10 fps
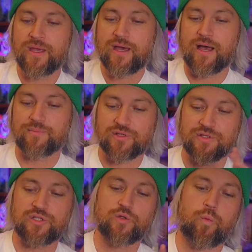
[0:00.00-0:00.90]
Um, so
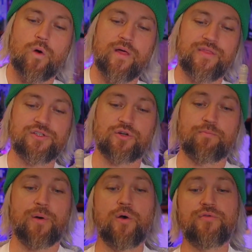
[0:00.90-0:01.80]
this is one, these are
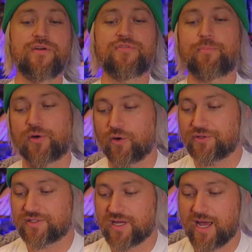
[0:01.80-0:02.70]
both of the pearl
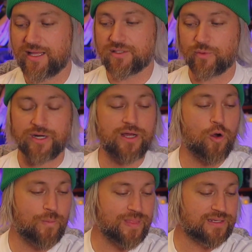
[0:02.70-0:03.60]
designs. We're gonna
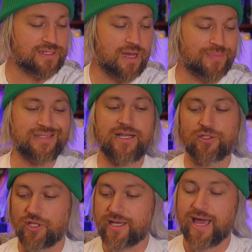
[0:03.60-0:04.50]
open these up and take a
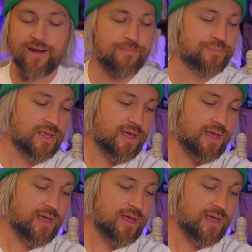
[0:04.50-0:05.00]
look at them.